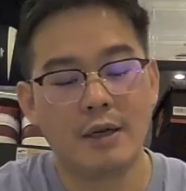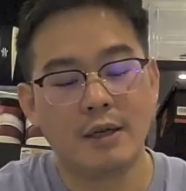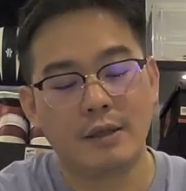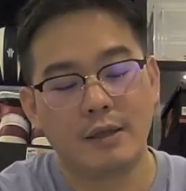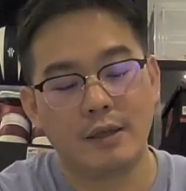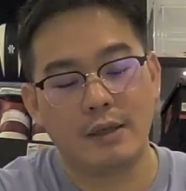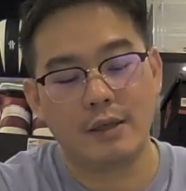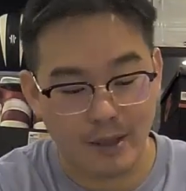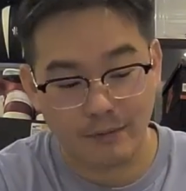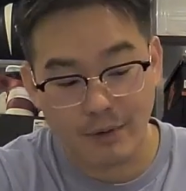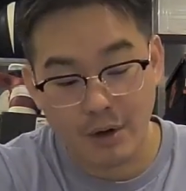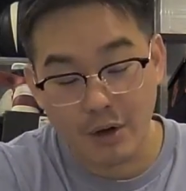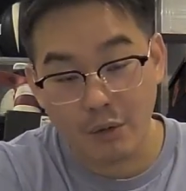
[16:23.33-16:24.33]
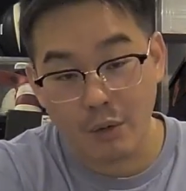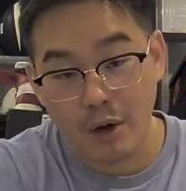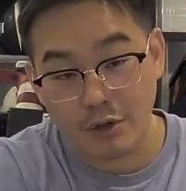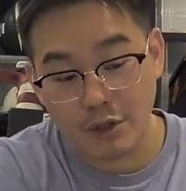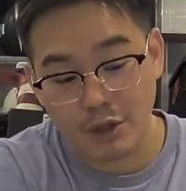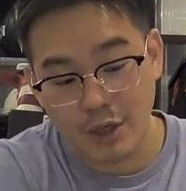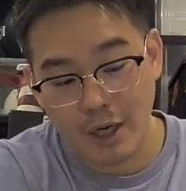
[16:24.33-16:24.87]
the very well
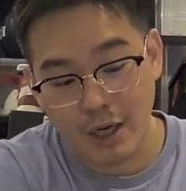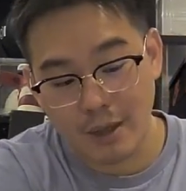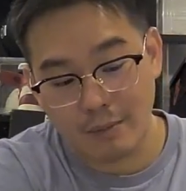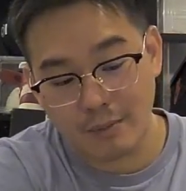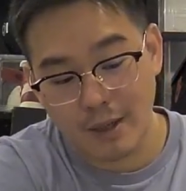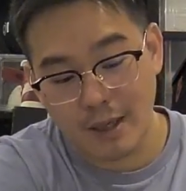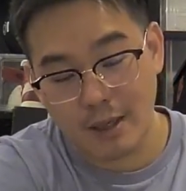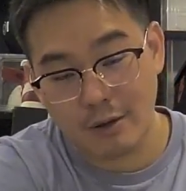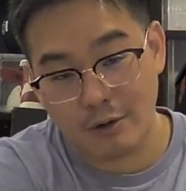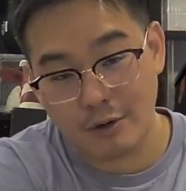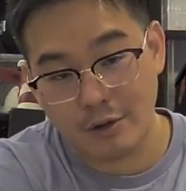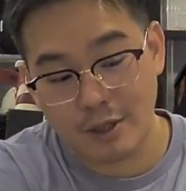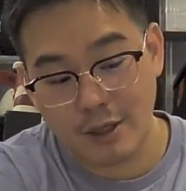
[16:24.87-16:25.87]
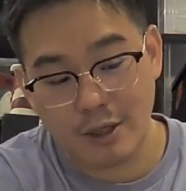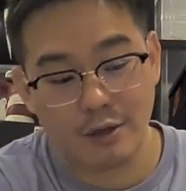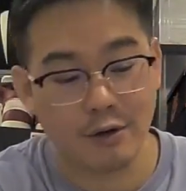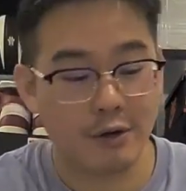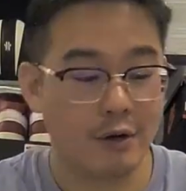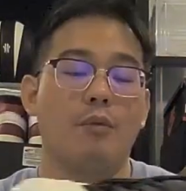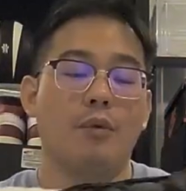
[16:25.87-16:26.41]
shaped inner here.